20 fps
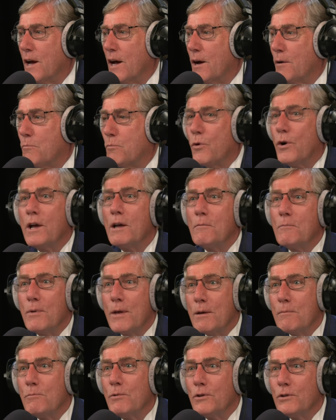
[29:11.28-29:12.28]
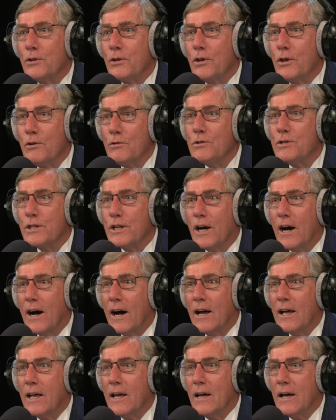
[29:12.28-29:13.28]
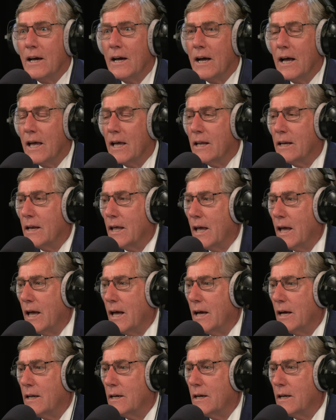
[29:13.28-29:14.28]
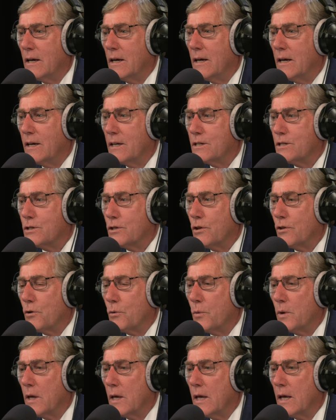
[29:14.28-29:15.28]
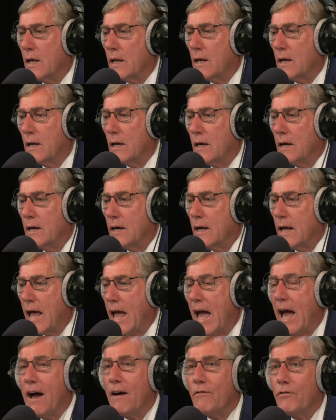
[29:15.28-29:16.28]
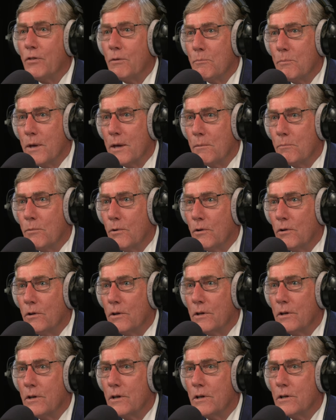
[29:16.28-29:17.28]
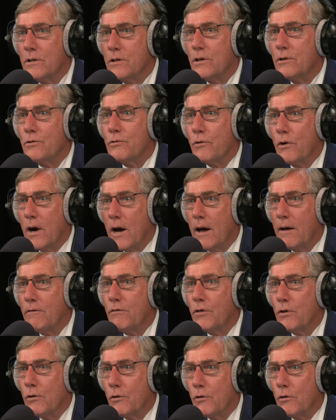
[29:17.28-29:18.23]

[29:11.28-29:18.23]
Uh, bring people to Utah, yeah. and and uh, so that we can uh, have the people to drive the